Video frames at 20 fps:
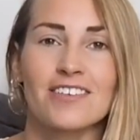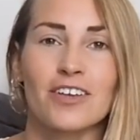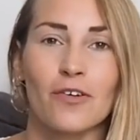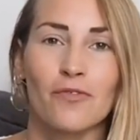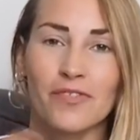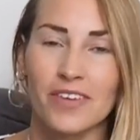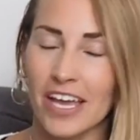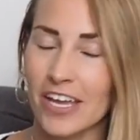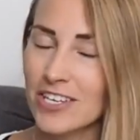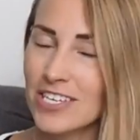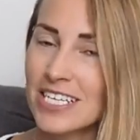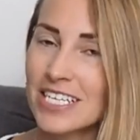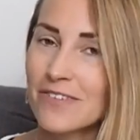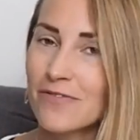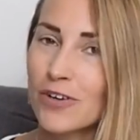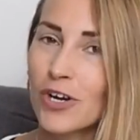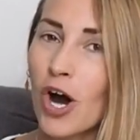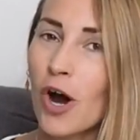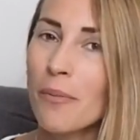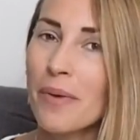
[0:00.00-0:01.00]
Don't forget to leave
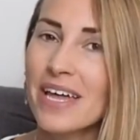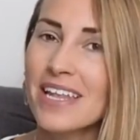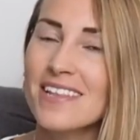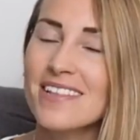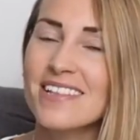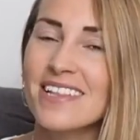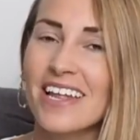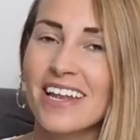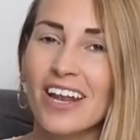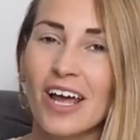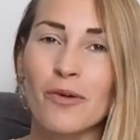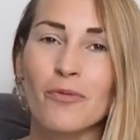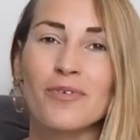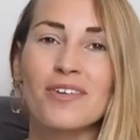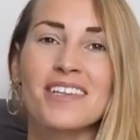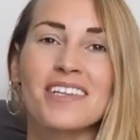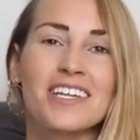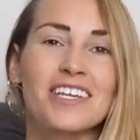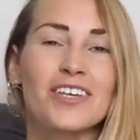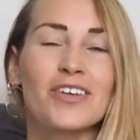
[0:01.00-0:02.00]
your comments, and I will
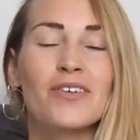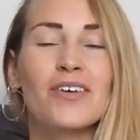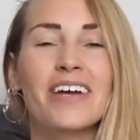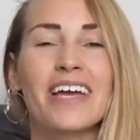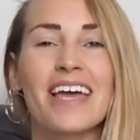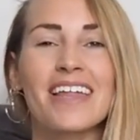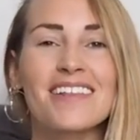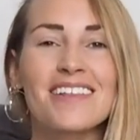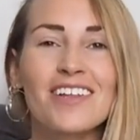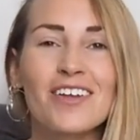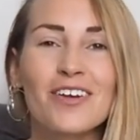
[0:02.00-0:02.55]
see you again